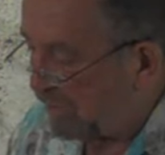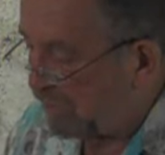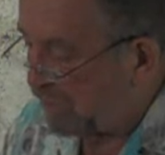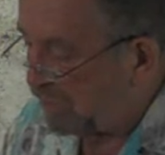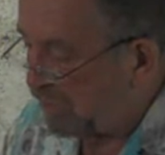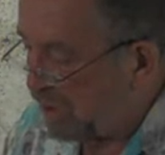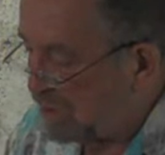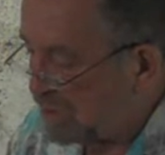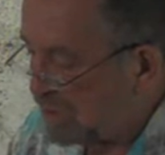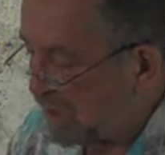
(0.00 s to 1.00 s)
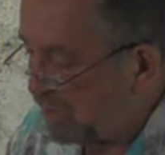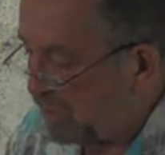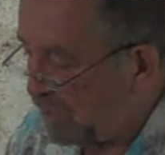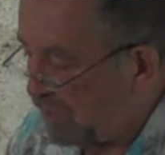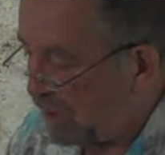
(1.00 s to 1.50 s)
fingers, her hair,
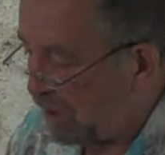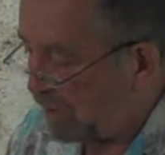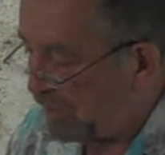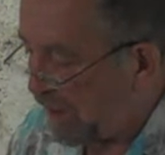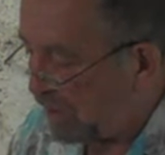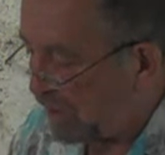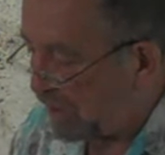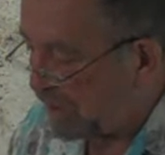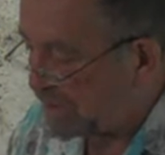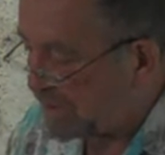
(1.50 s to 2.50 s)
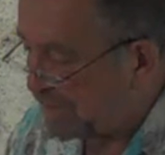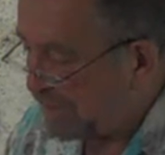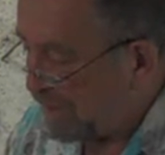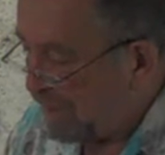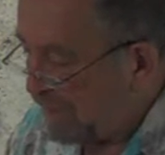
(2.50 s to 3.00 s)
her lips, her oven,
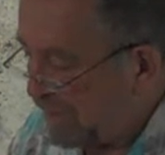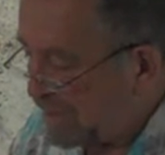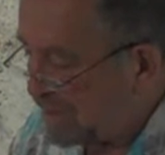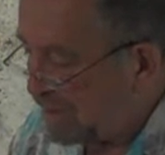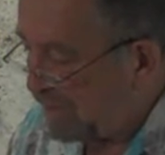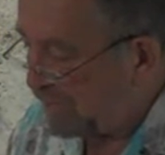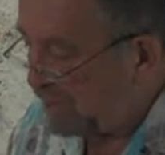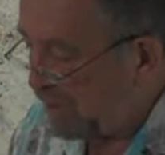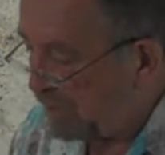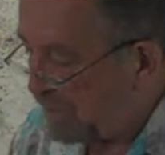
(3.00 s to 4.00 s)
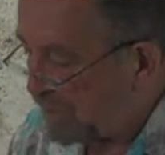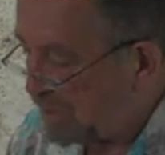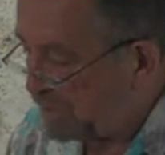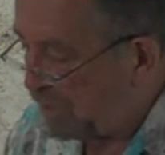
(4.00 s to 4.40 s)
all mean, all fair.